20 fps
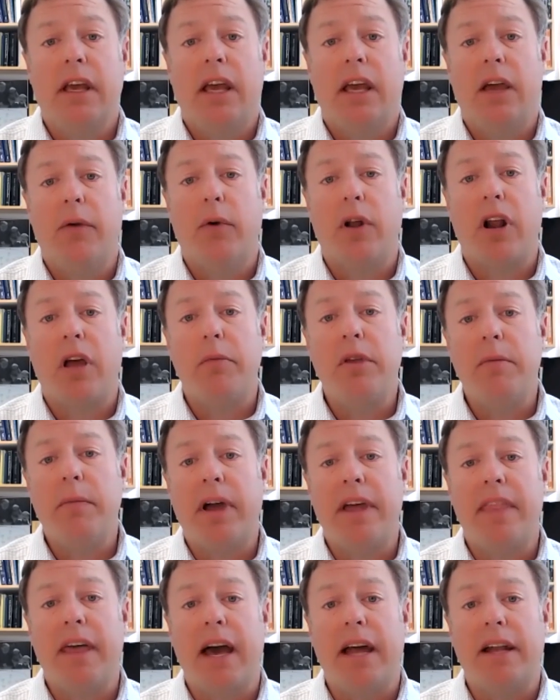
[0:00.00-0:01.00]
And what I mean
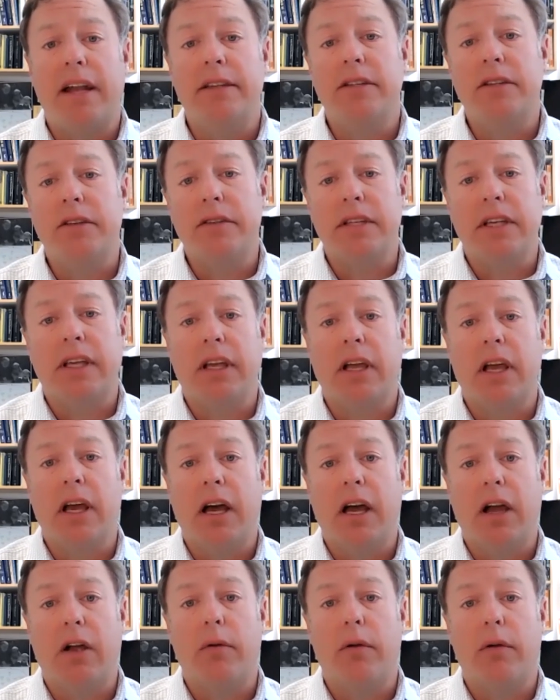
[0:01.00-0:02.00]
by that is using
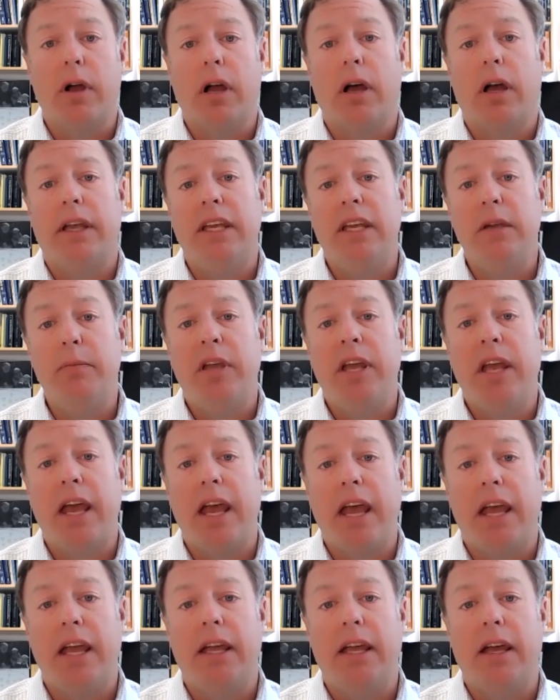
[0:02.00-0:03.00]

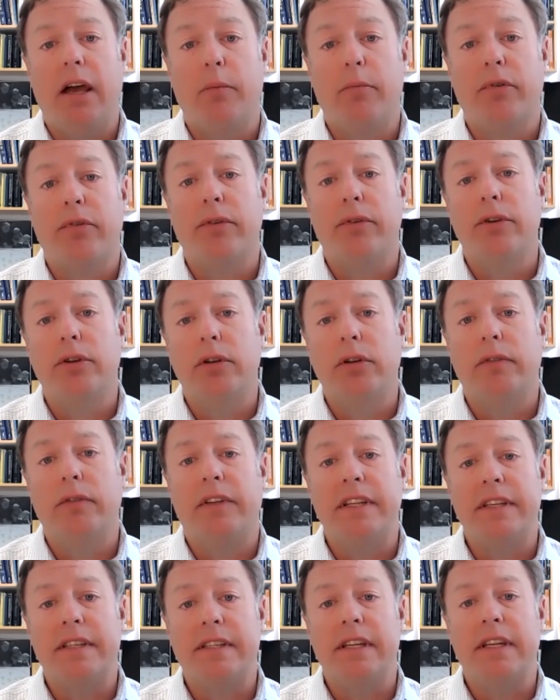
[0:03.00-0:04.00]
EPA
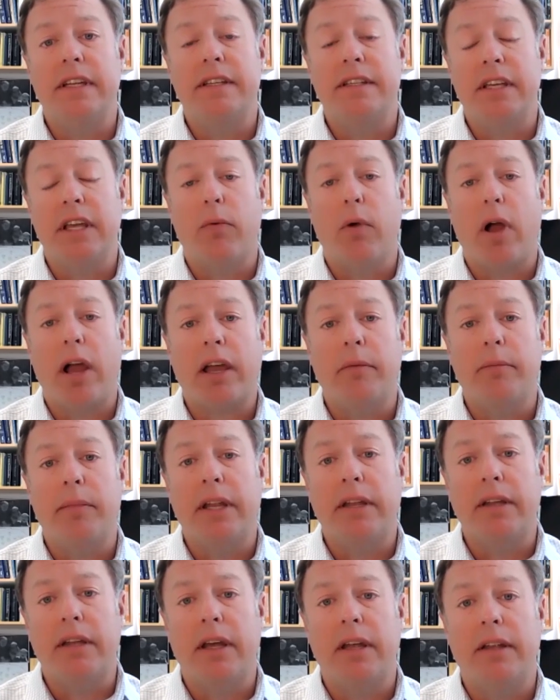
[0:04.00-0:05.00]
approved and CDC
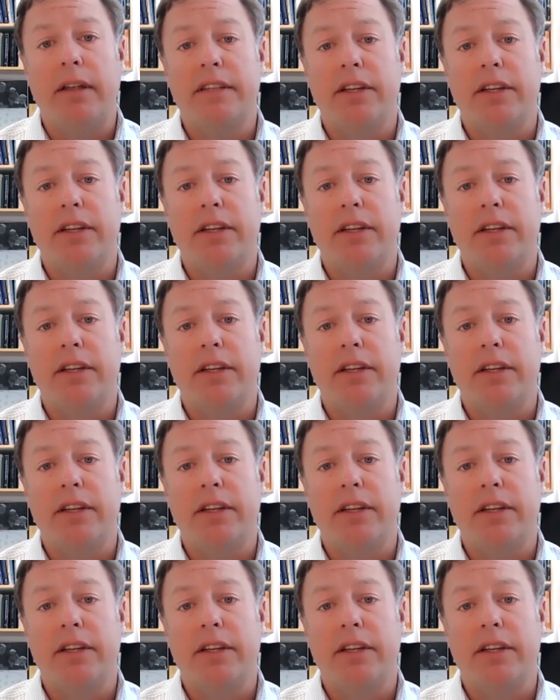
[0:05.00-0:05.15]
recommended,